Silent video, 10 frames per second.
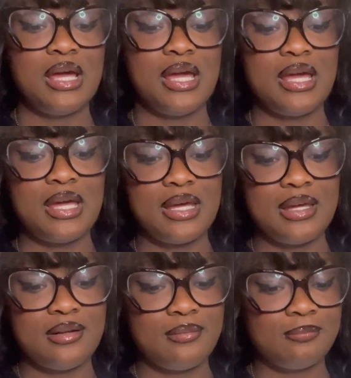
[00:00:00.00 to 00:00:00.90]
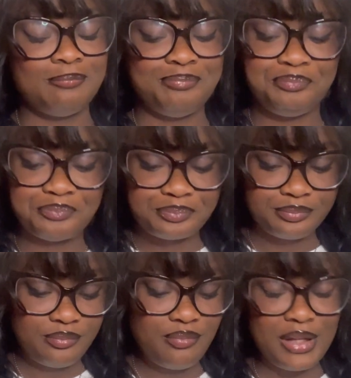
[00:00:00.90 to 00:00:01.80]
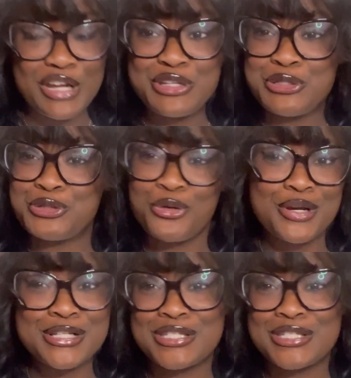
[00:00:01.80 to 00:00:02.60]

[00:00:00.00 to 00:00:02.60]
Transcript: And during